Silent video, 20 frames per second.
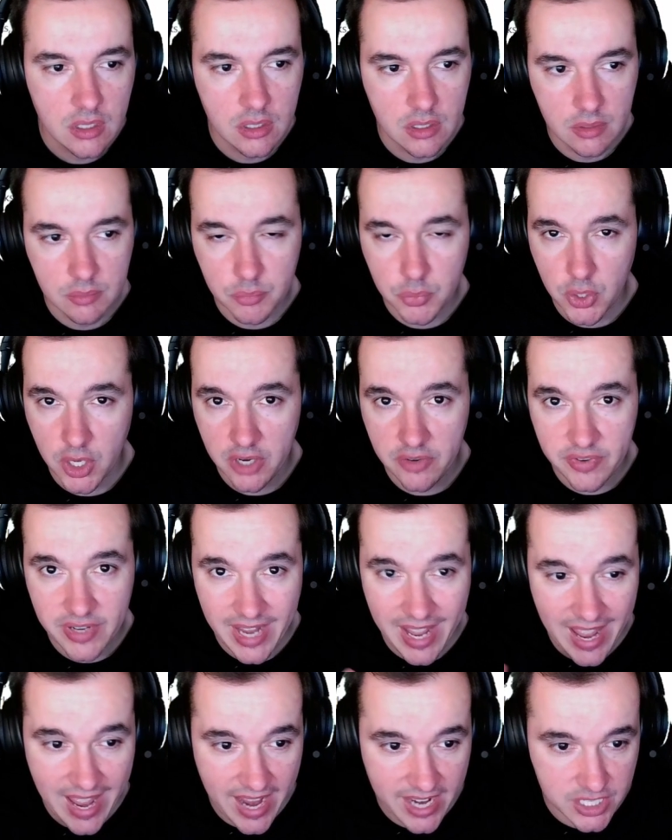Private
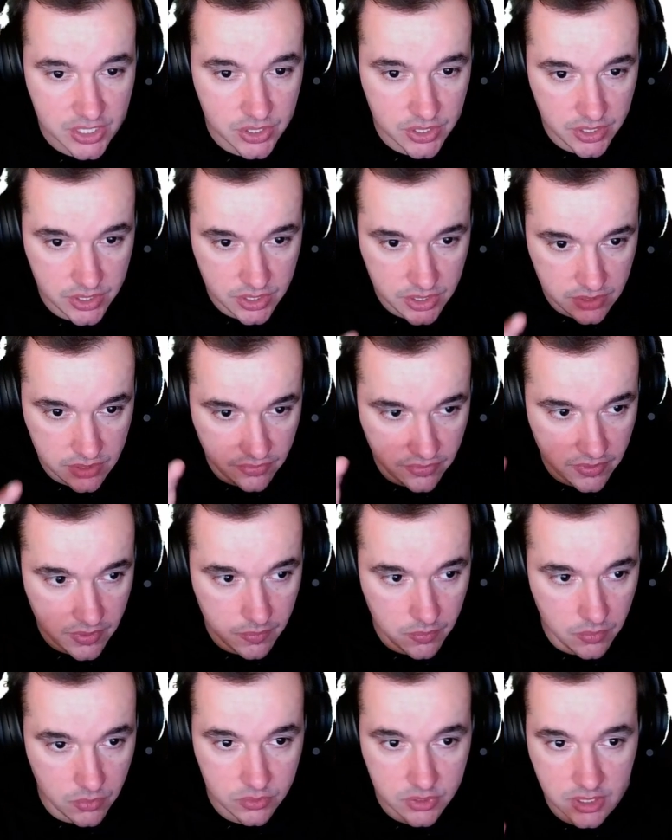access from
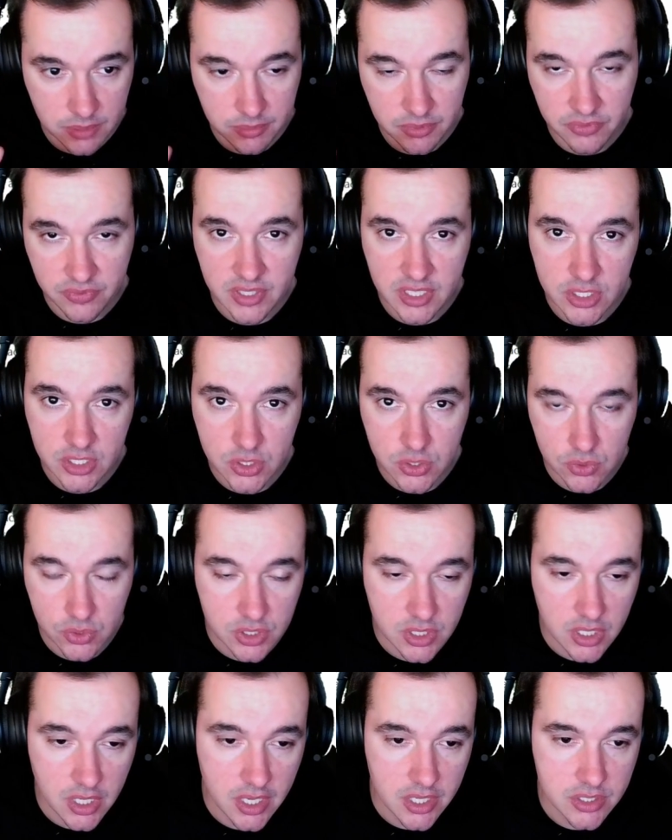some of these use
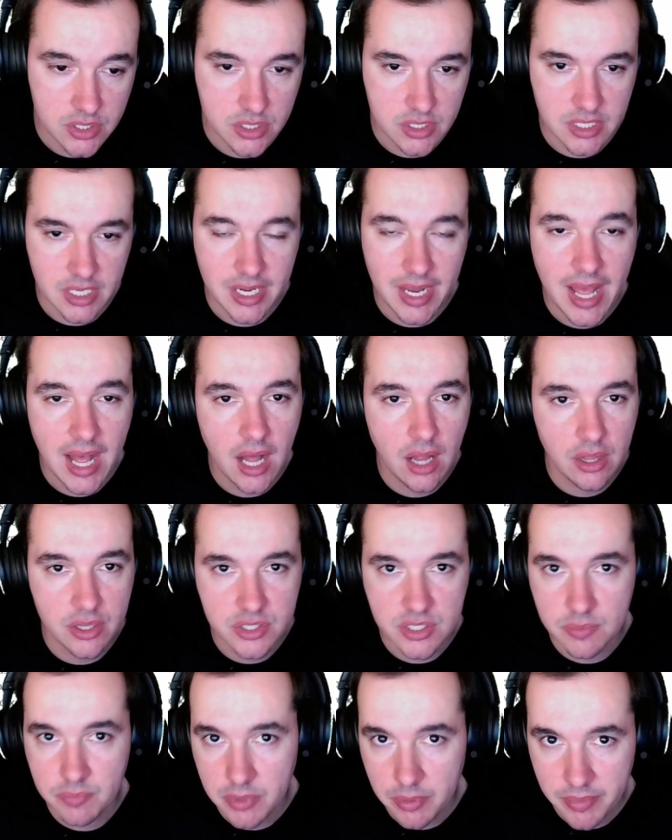cases and how it's
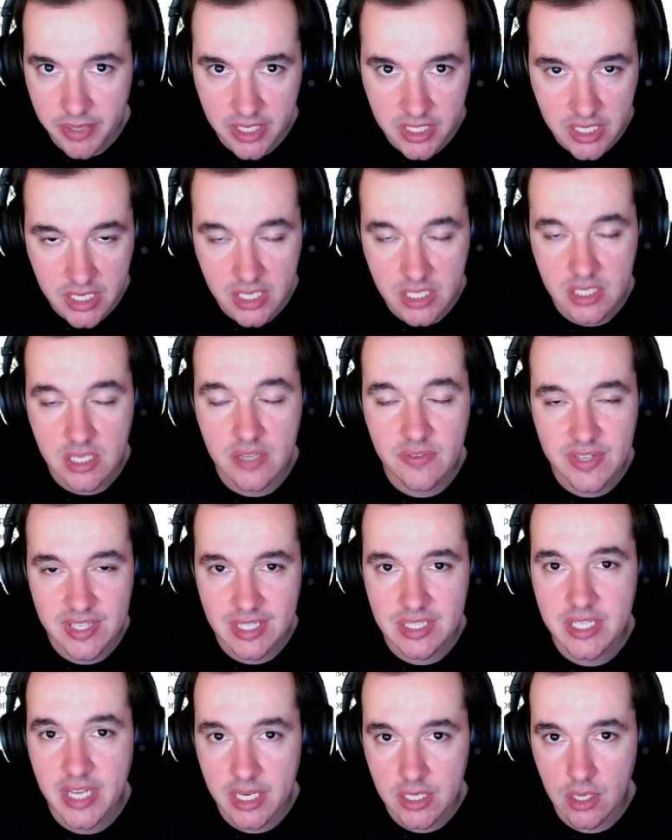implemented, and even the
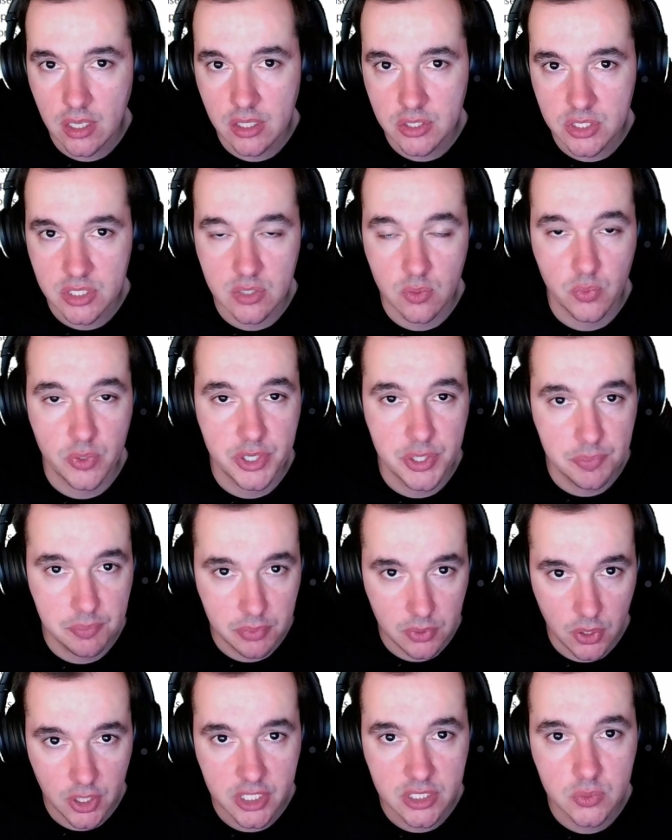technologies that we're
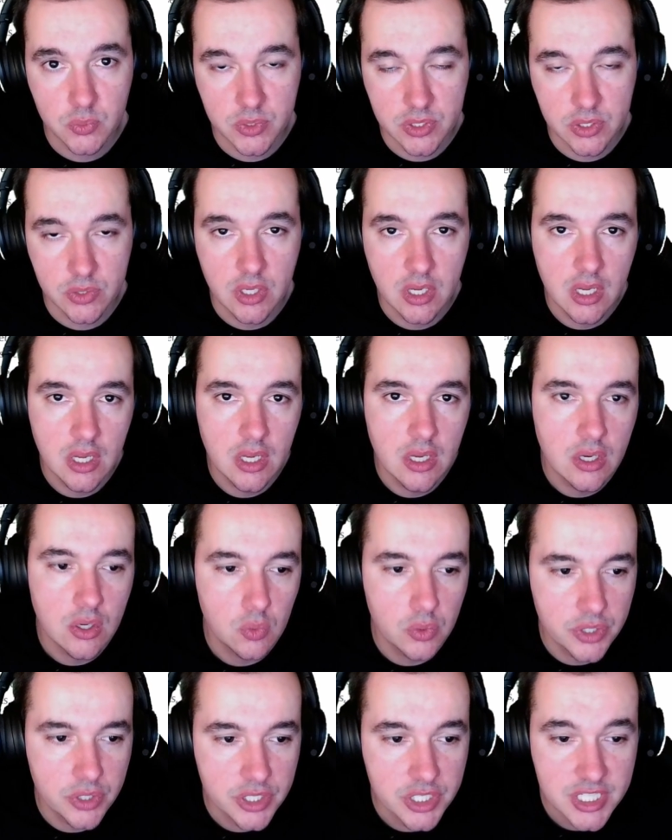deploying when
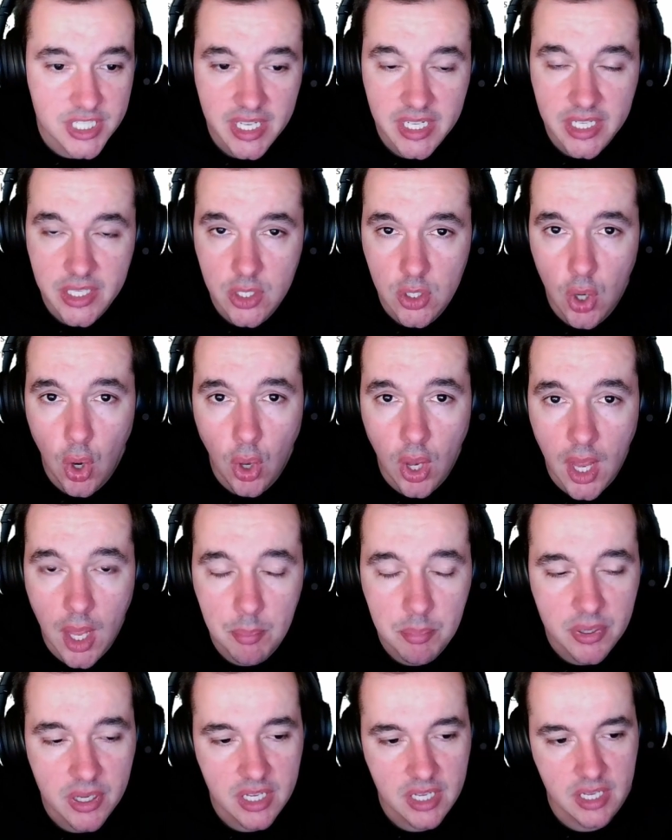we're setting it all up,
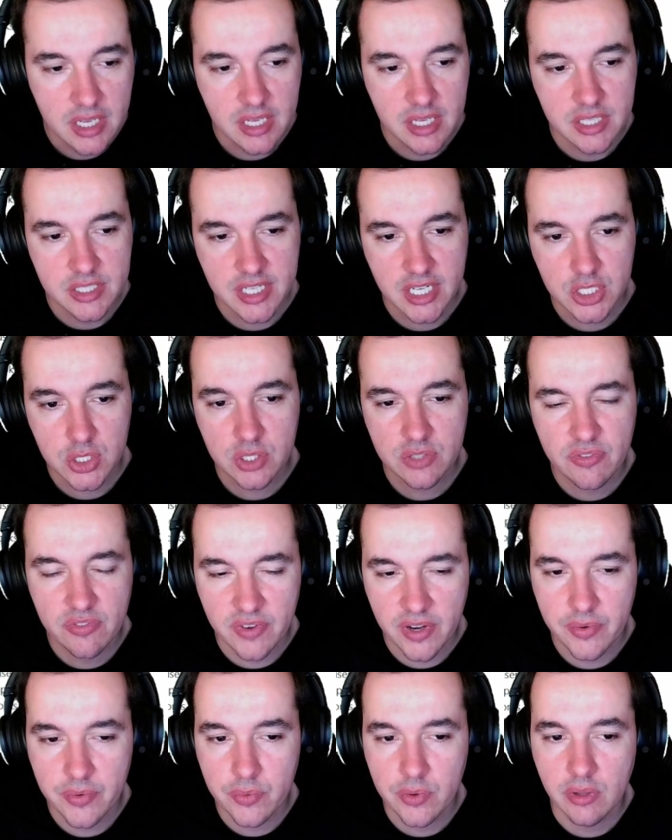is actually
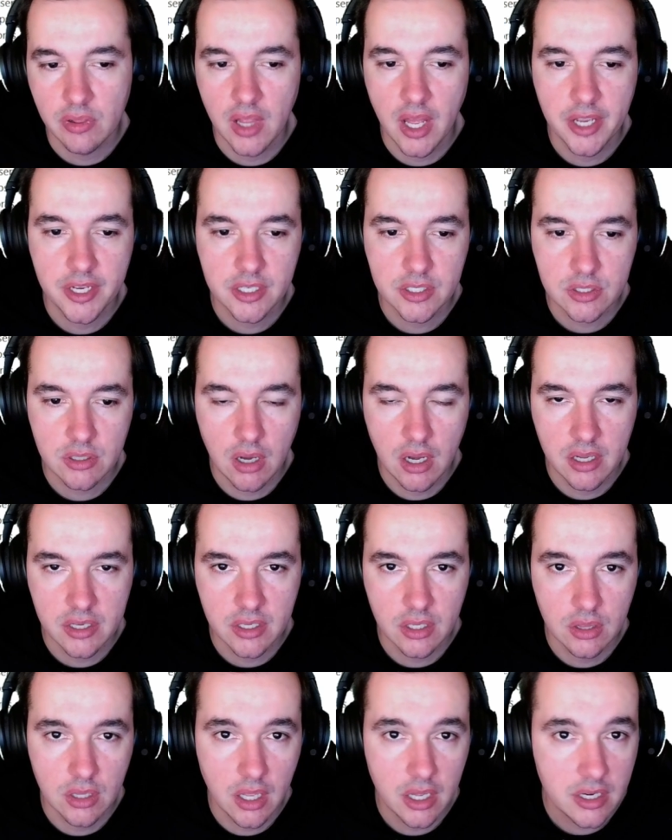very reliant on a
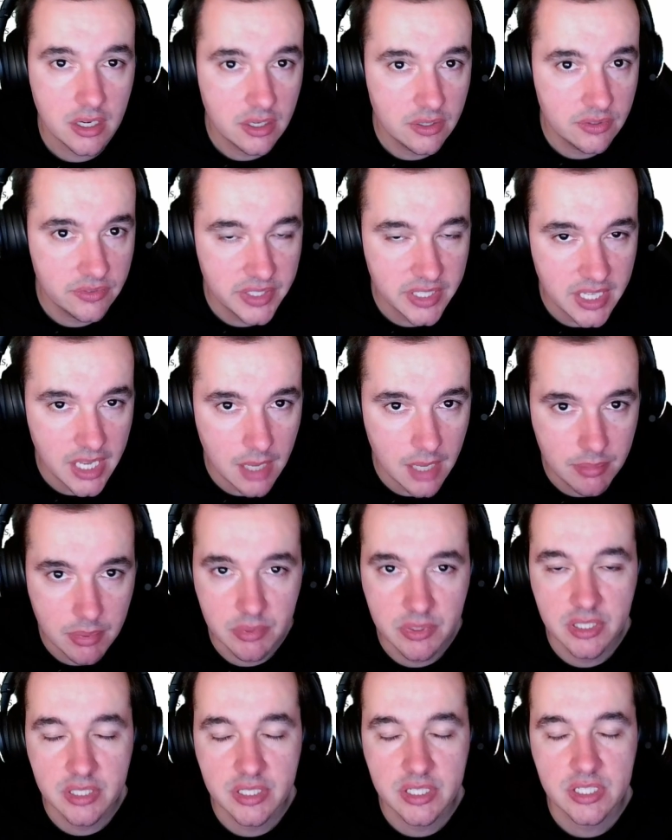lot of the
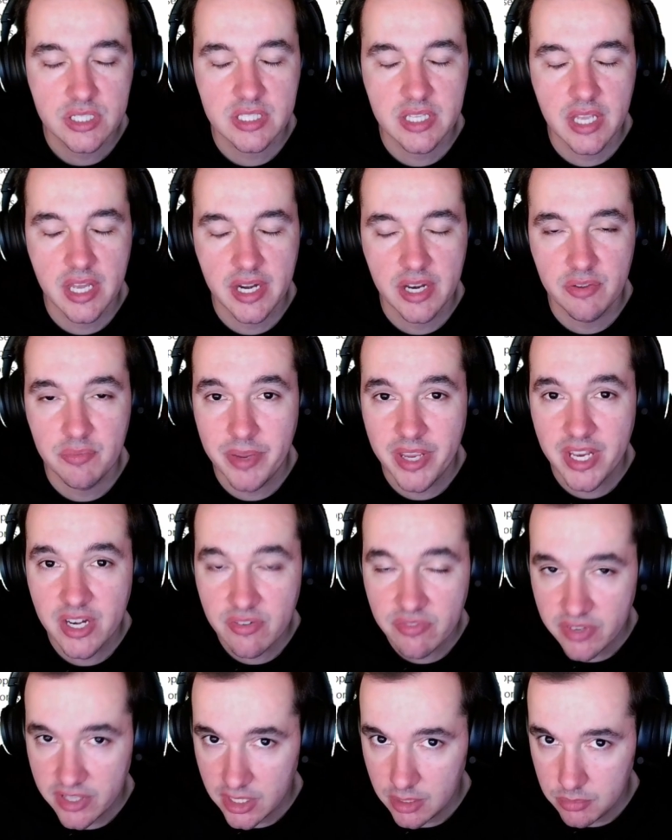capabilities that have been
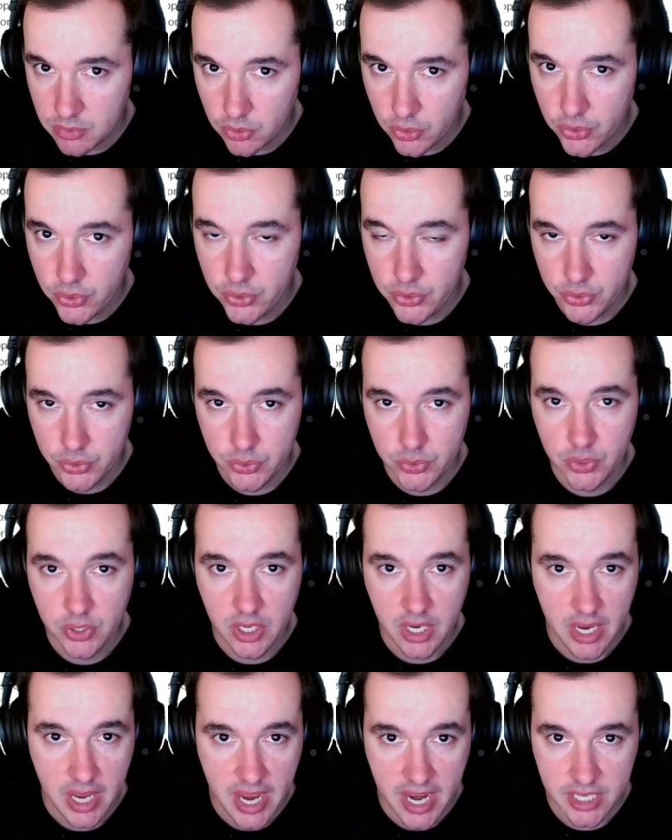available through
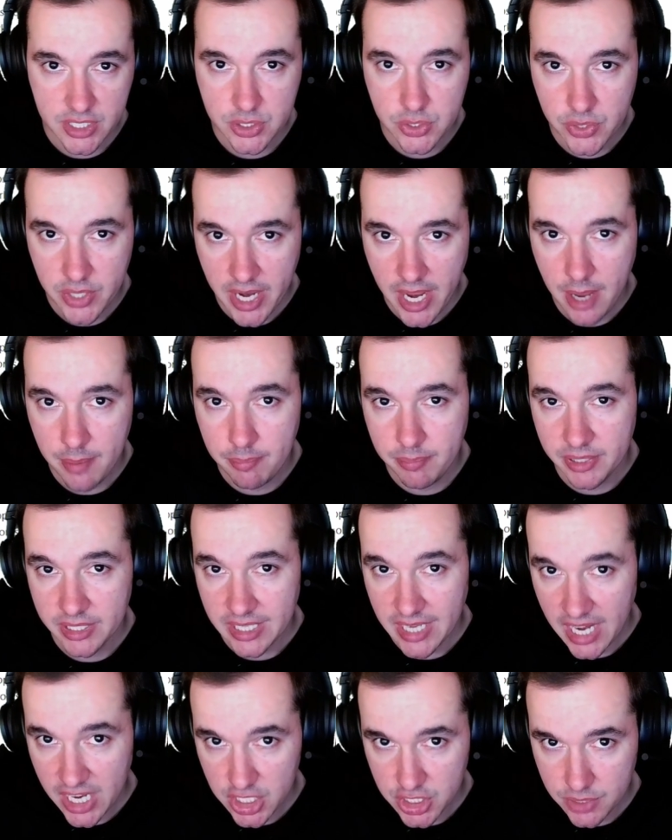Azure
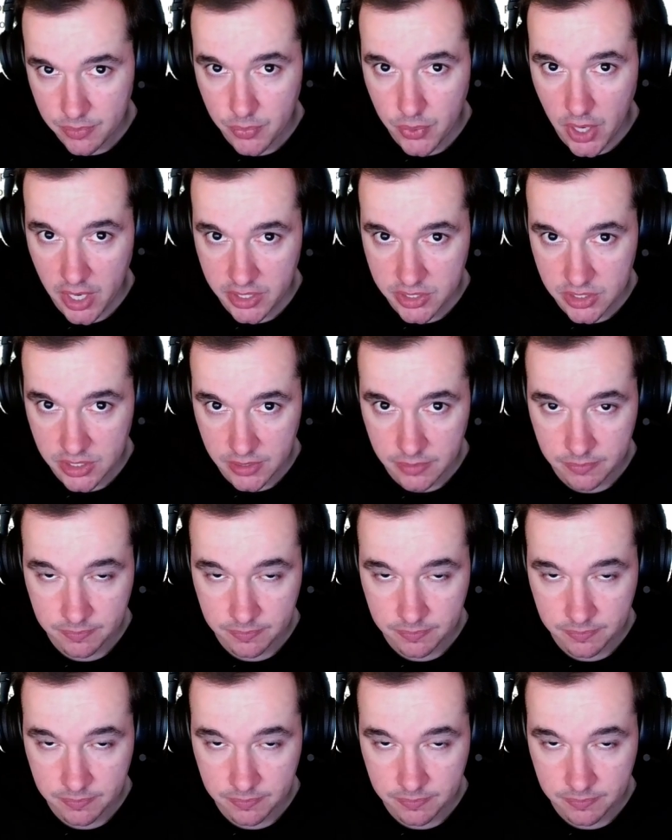Application Proxy,